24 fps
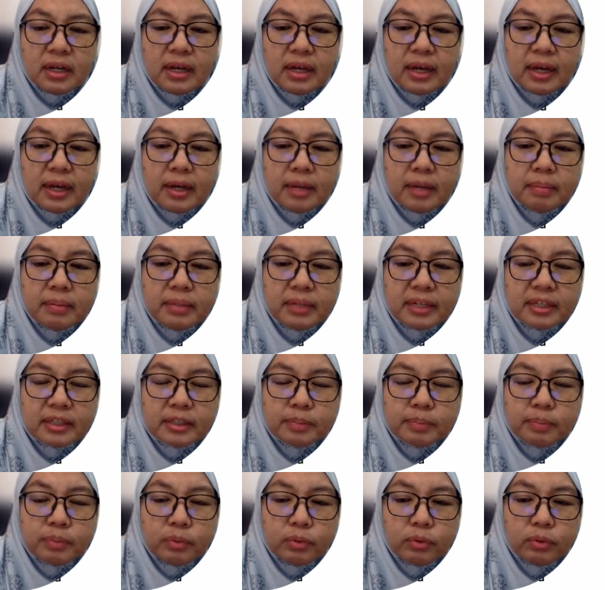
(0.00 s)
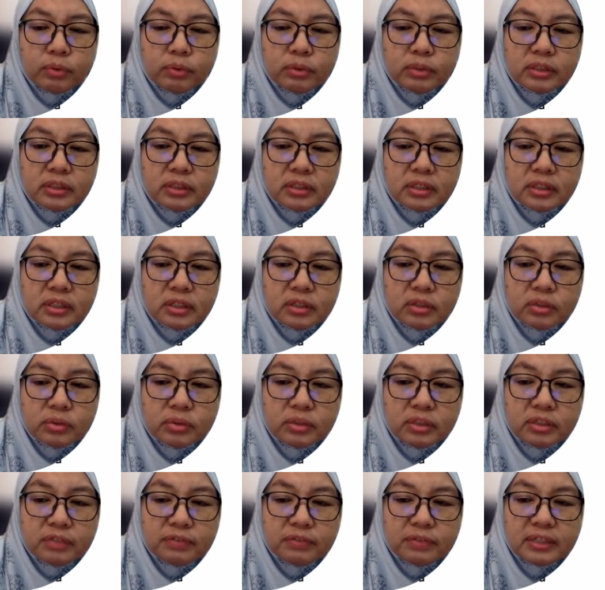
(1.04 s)
and be exposed to
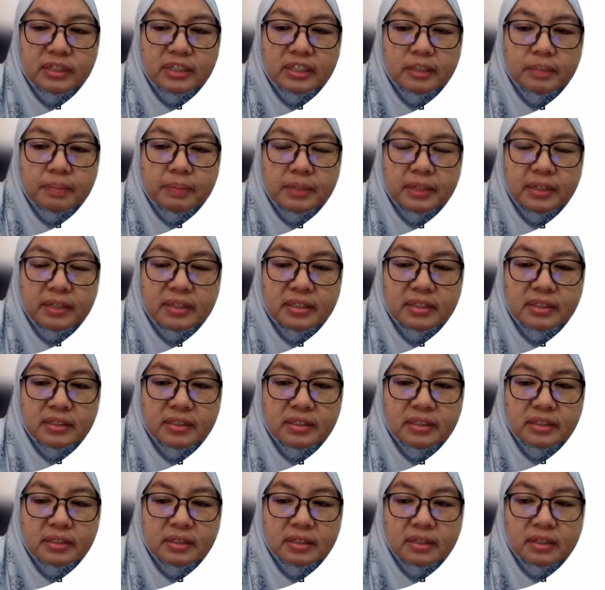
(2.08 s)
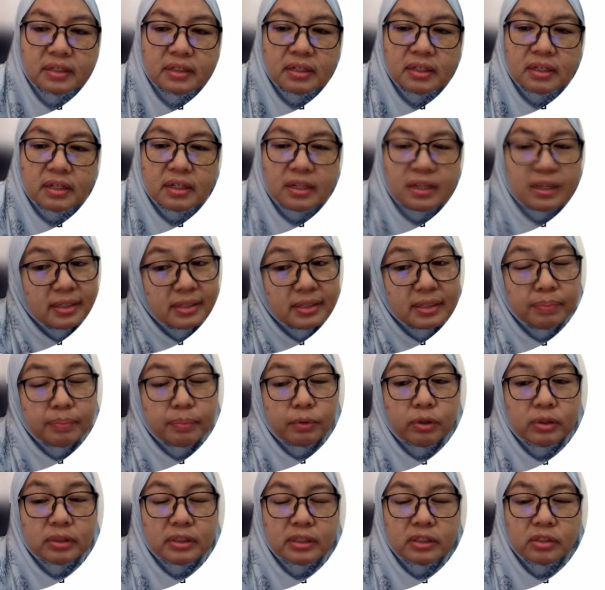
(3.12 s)
different experience is
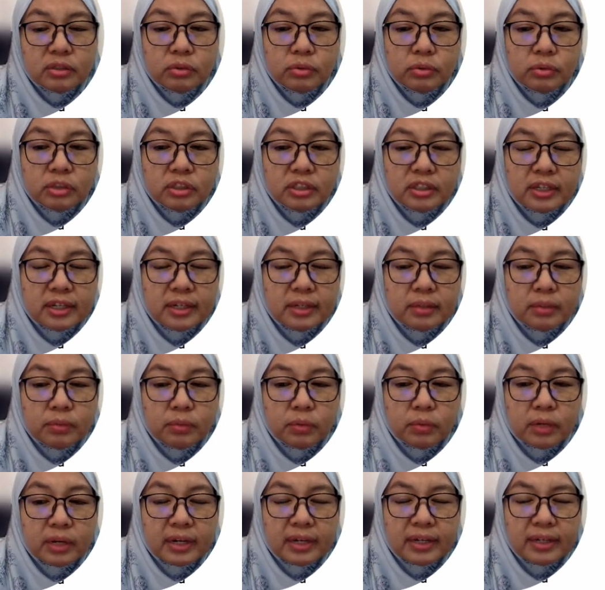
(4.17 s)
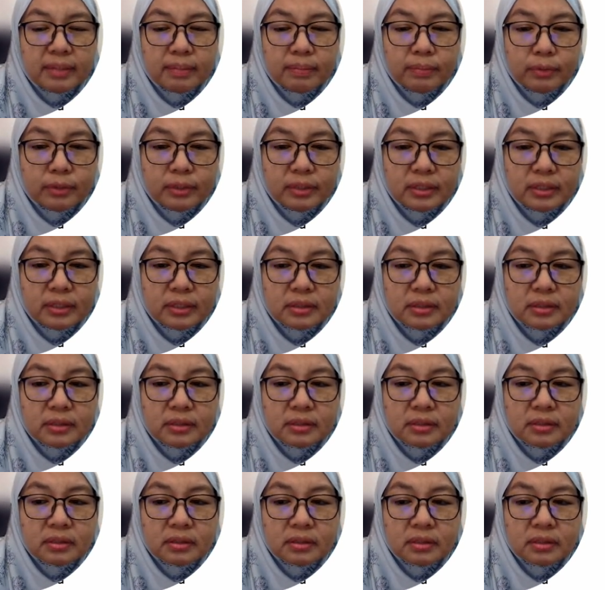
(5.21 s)
important to Gen Y employees.